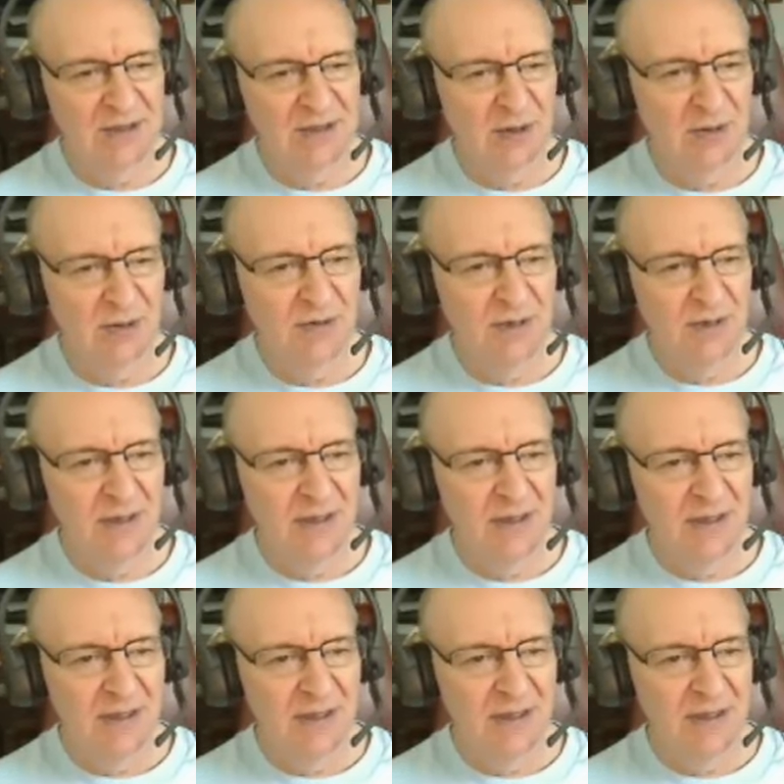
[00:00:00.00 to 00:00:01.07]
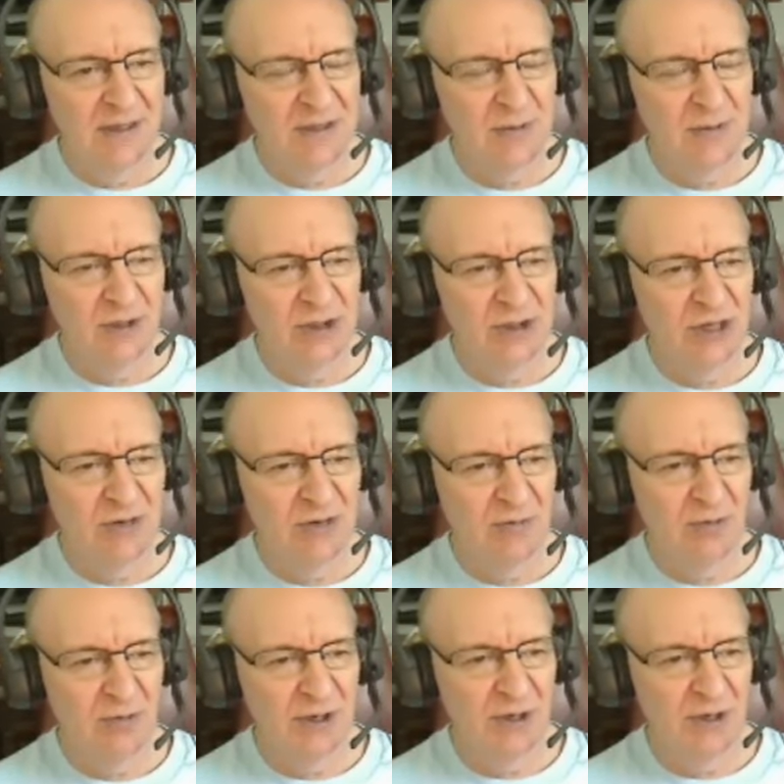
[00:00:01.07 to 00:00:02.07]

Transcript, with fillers: So So in general,